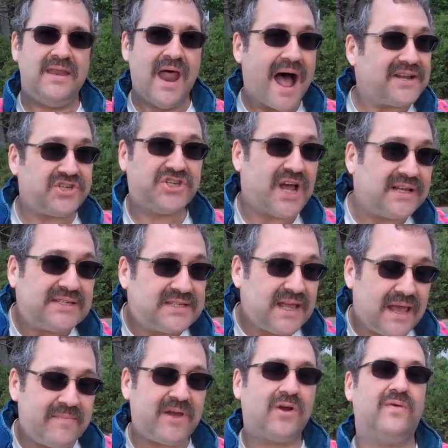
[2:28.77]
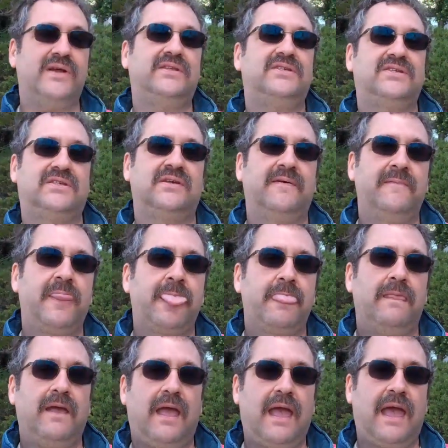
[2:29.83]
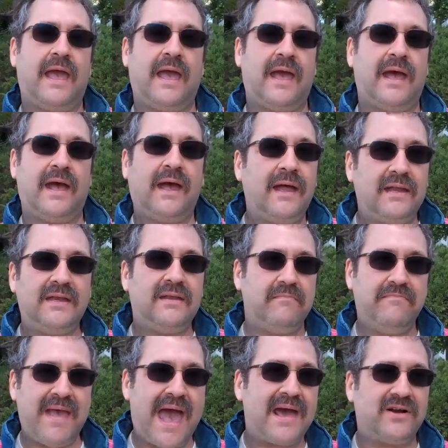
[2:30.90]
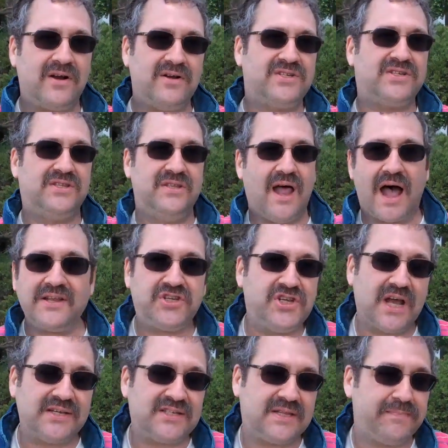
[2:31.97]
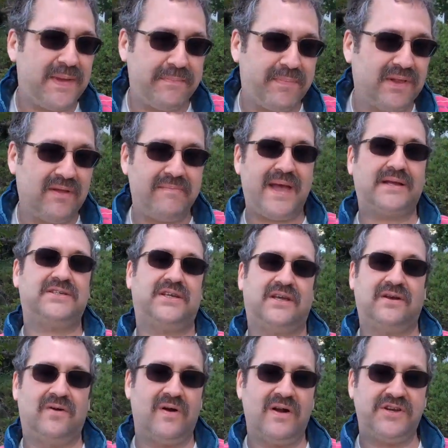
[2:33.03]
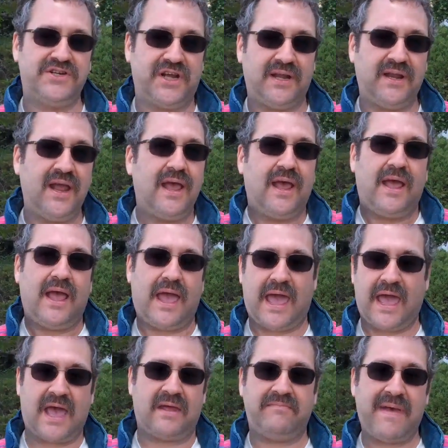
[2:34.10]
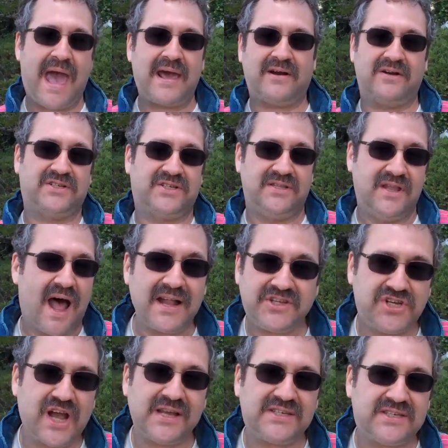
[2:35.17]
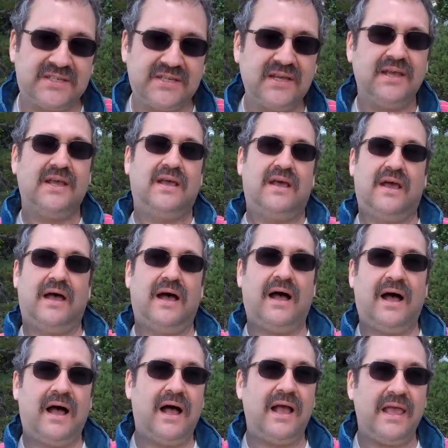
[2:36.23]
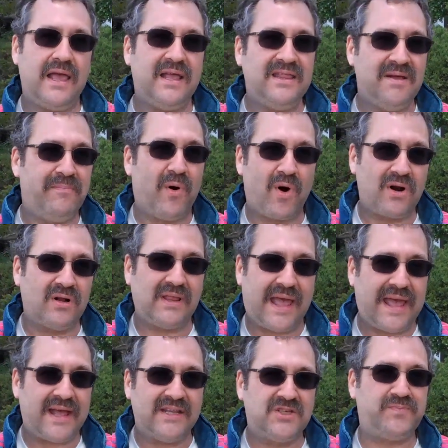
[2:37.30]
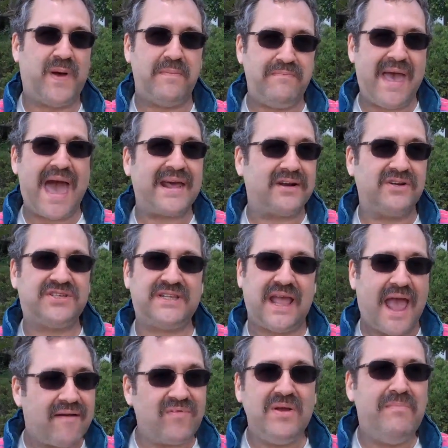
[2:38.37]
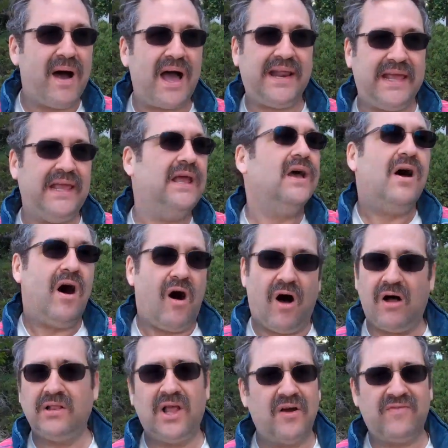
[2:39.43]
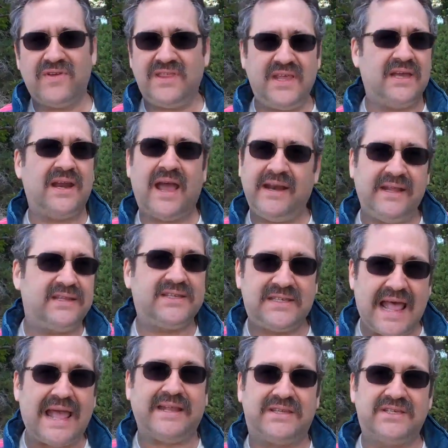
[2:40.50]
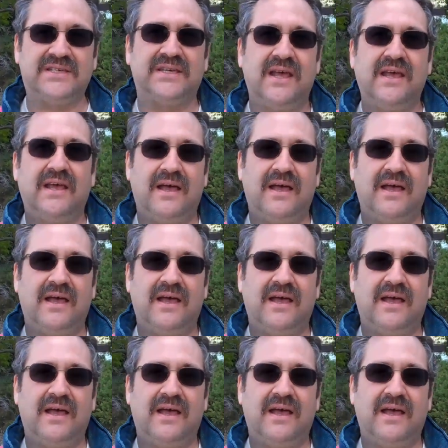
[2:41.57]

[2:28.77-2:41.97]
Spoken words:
not just to immigrants, and matters not just the people of Mexican origin, and matters not just in the borderlands, but matters to everybody all over the United States.